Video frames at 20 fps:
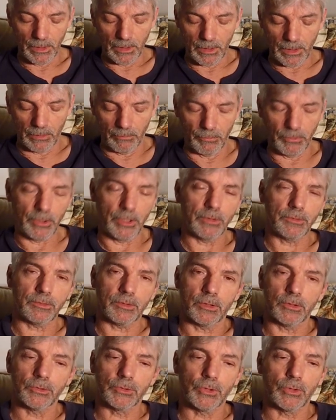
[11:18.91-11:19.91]
And when they
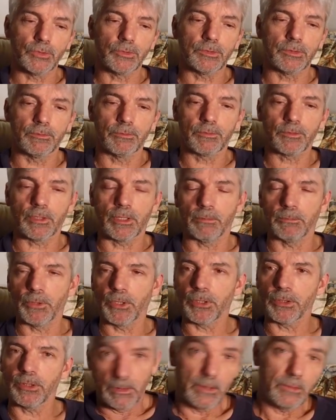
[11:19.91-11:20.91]
saw Joseph
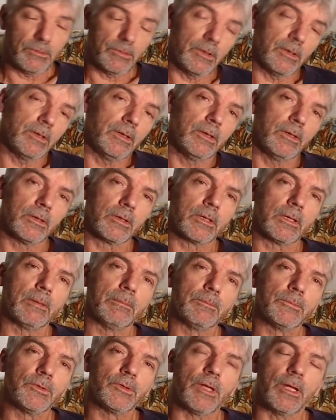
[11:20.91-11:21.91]
coming, they said, "Here
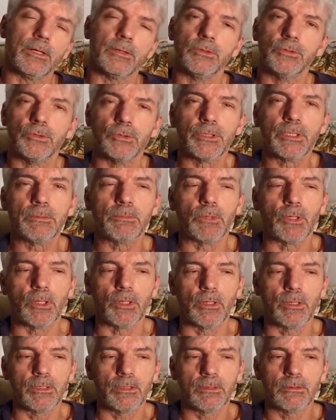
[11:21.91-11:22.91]
comes that dreamer.
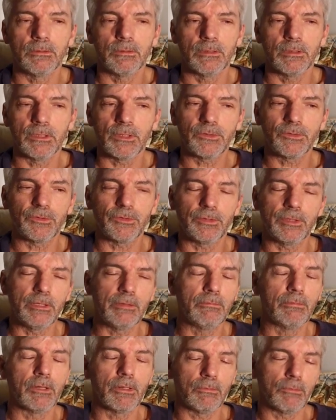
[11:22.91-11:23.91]
Let's see
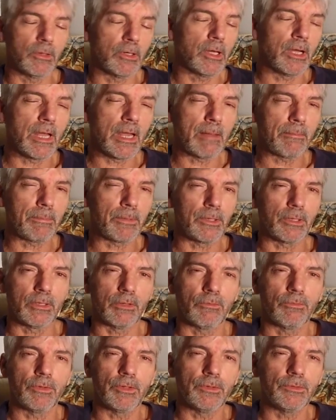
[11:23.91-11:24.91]
what will happen
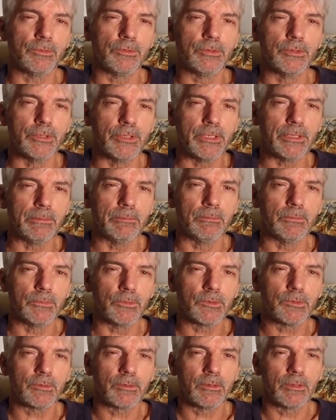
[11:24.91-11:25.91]
of his
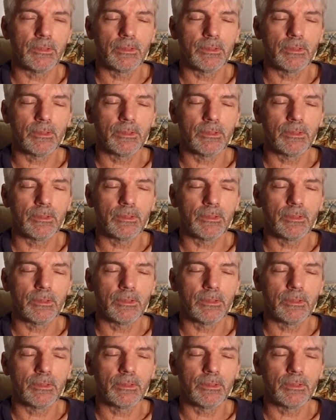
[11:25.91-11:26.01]
dreams."